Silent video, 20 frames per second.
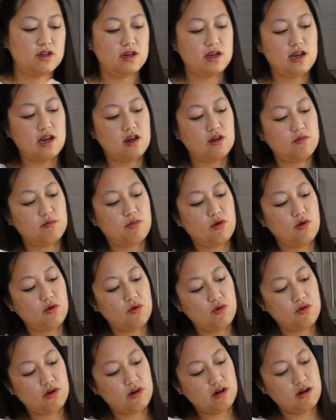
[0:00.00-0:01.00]
now
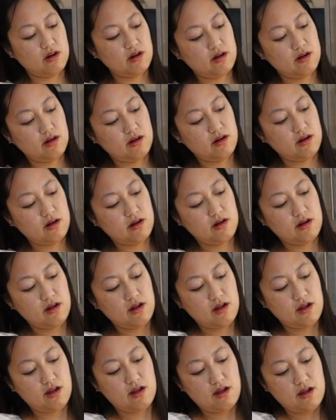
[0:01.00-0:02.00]
pour
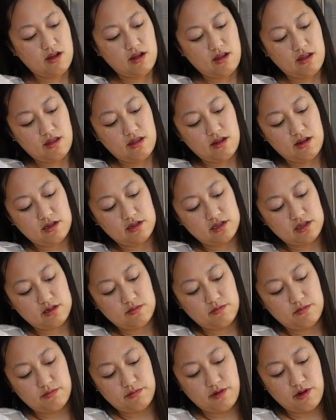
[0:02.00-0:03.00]
that
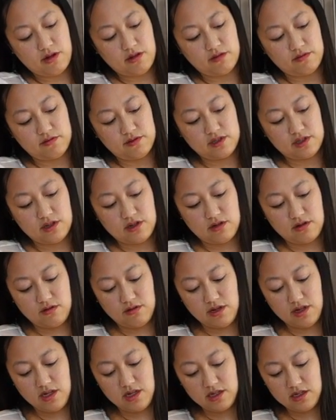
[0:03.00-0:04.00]
olive
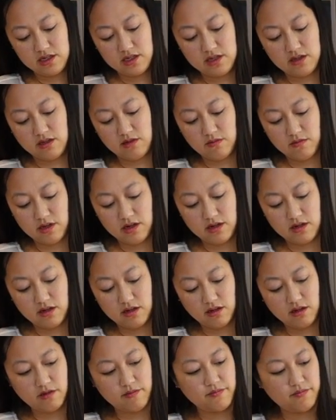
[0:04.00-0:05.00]
dough into the
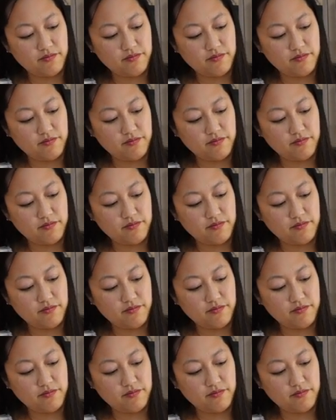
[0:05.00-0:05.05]
middle.